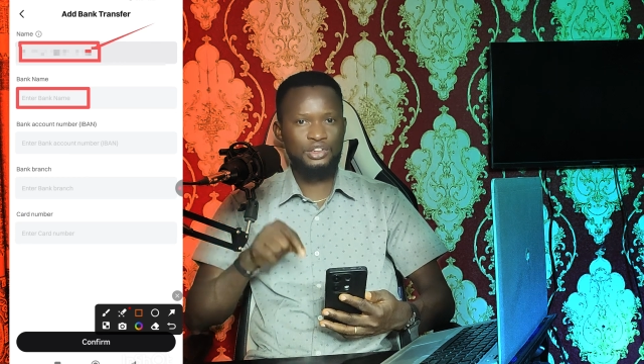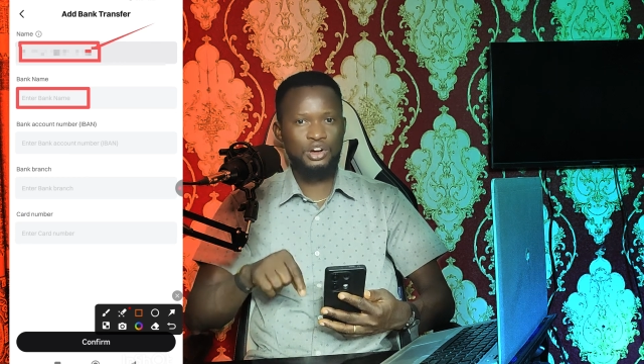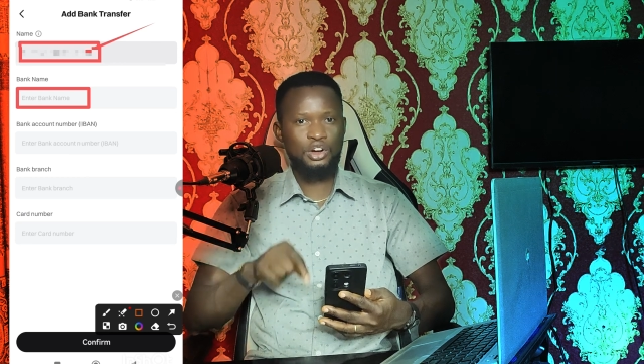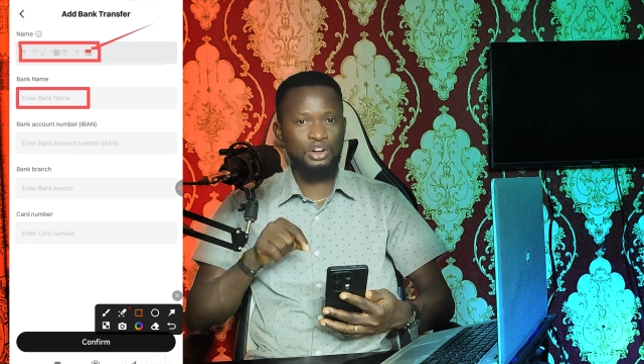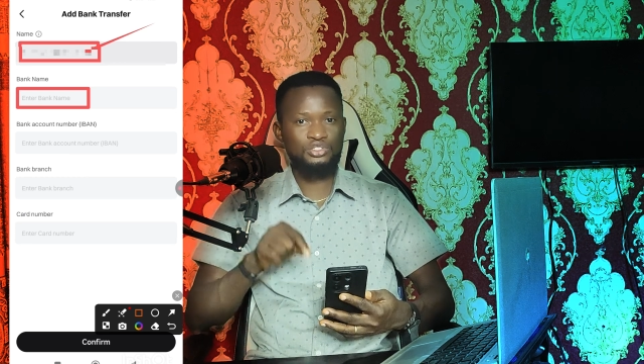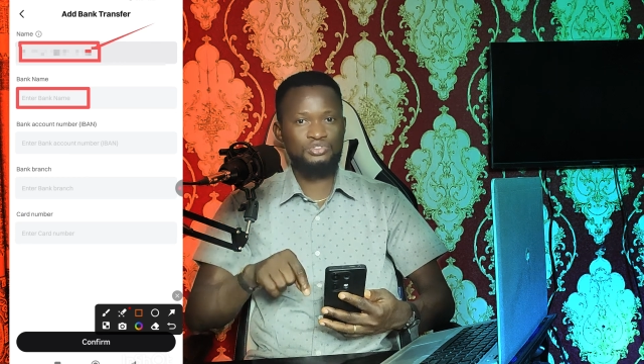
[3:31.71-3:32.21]

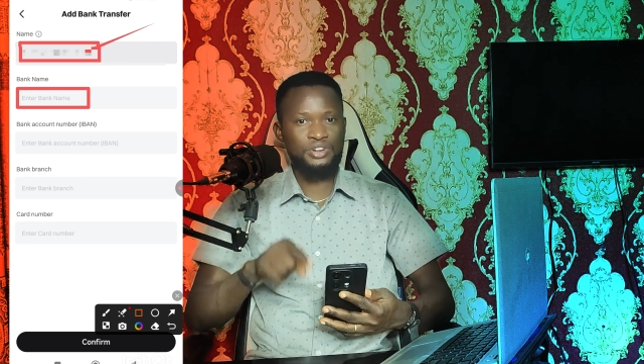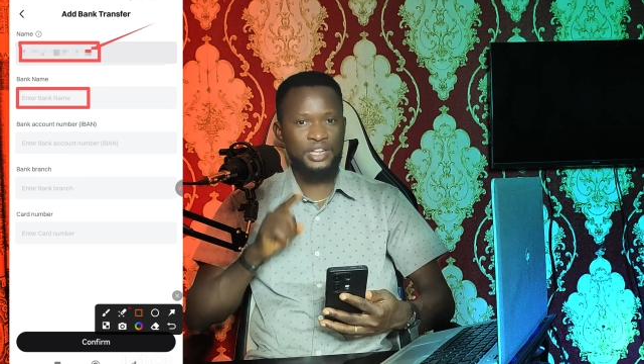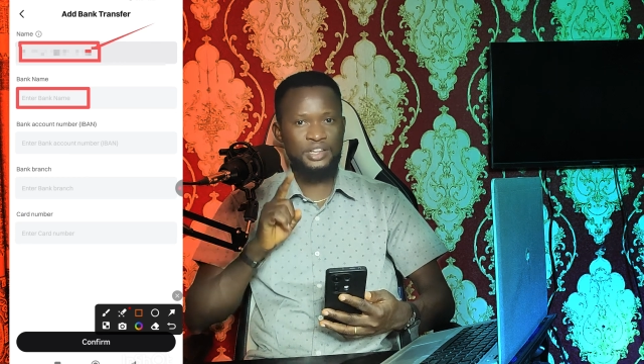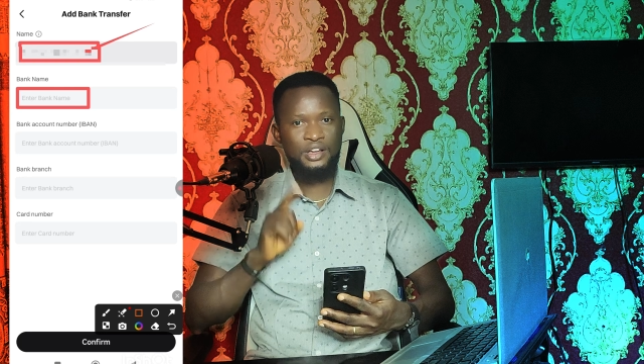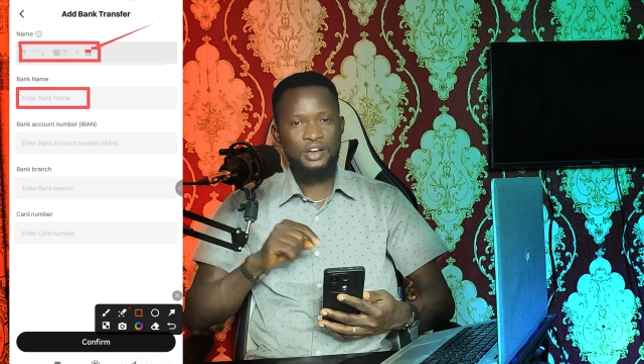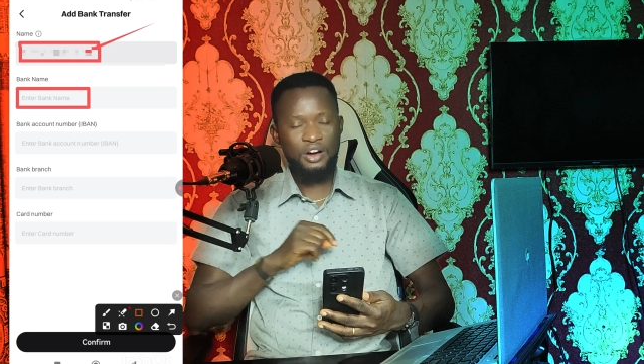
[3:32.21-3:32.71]
your
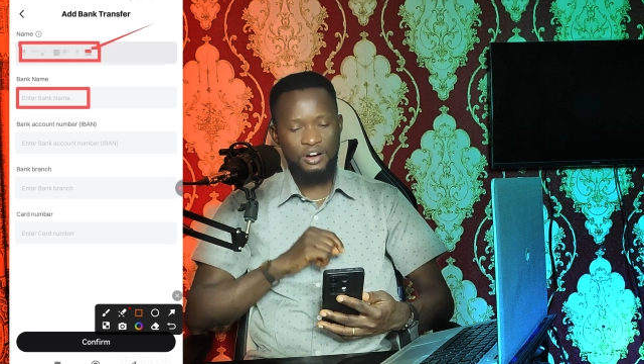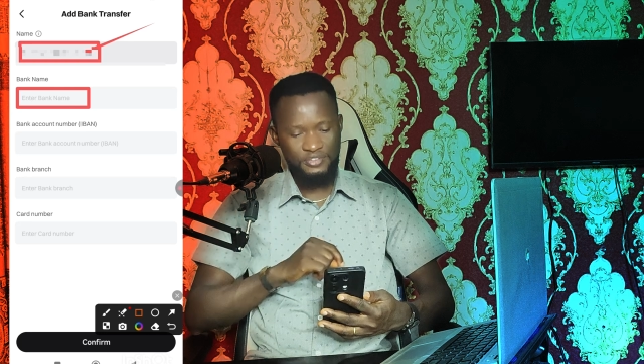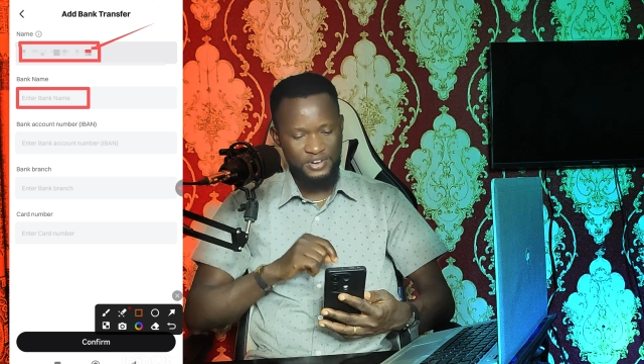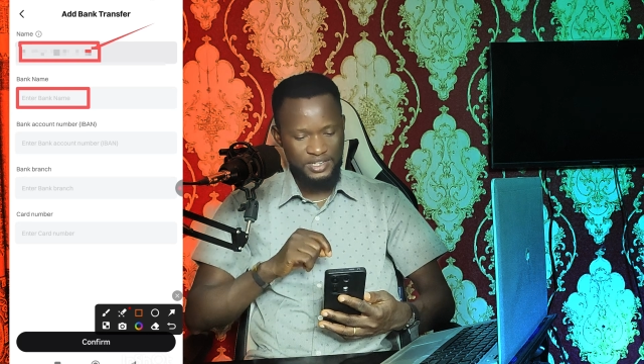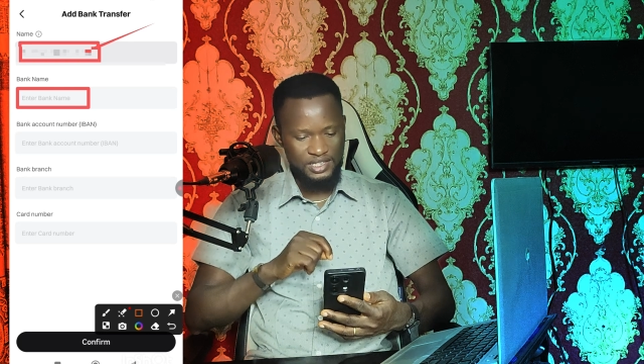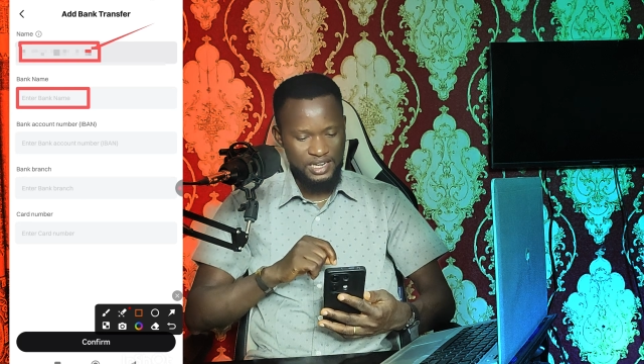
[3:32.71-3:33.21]
country
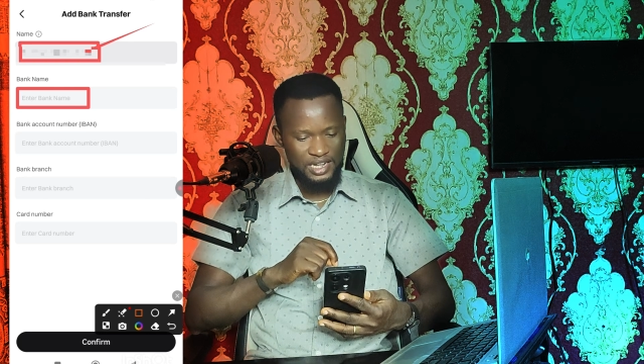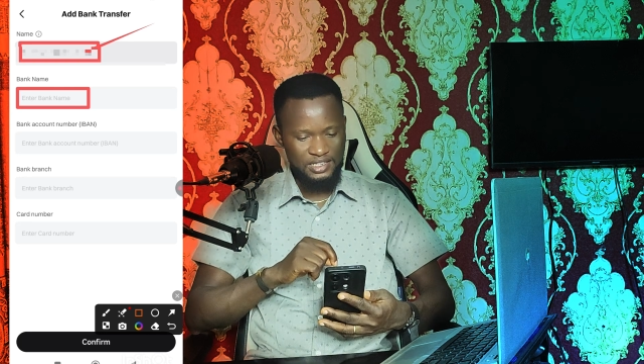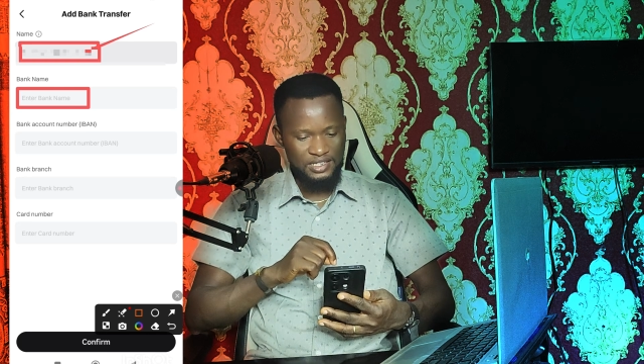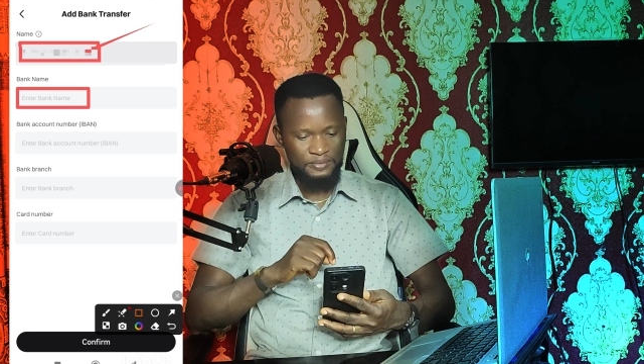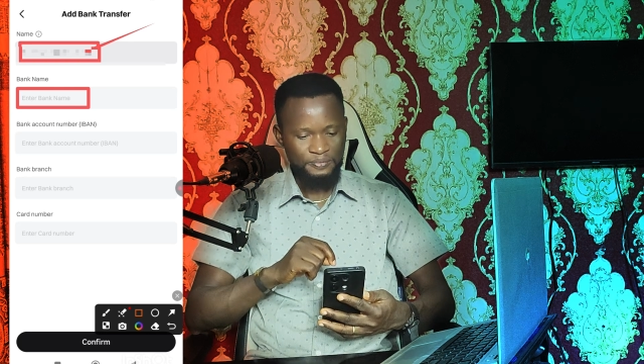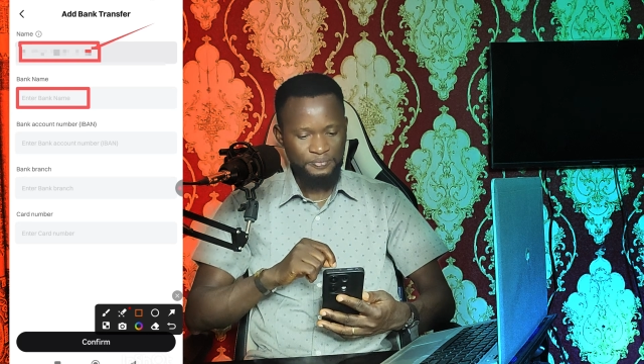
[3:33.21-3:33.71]
of
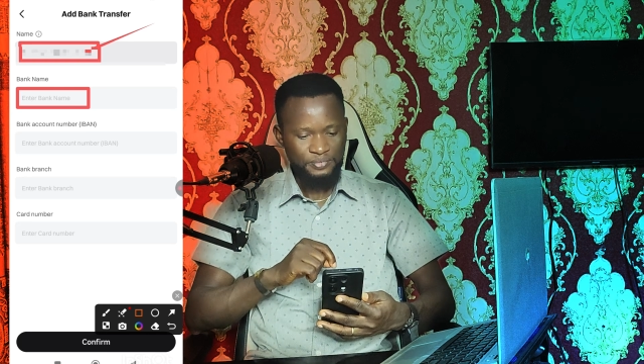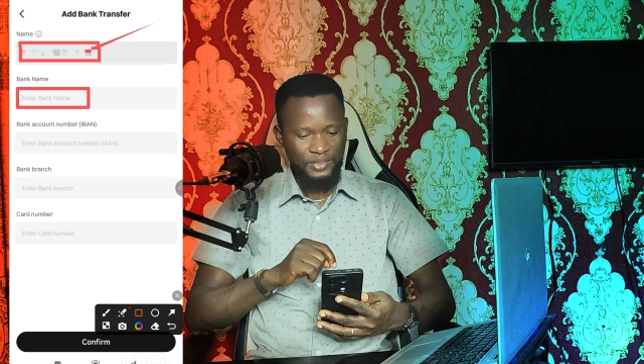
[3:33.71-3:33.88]
residence.